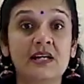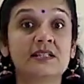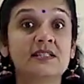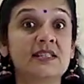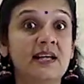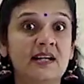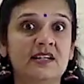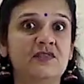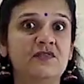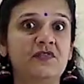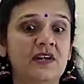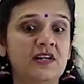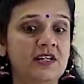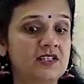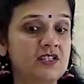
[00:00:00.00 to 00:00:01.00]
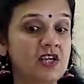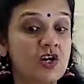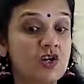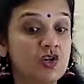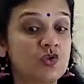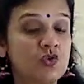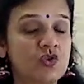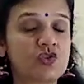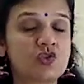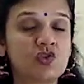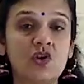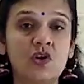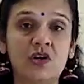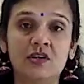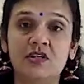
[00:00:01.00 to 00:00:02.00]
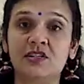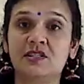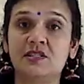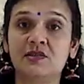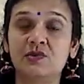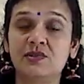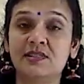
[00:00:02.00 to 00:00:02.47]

and sacrifice to this goddess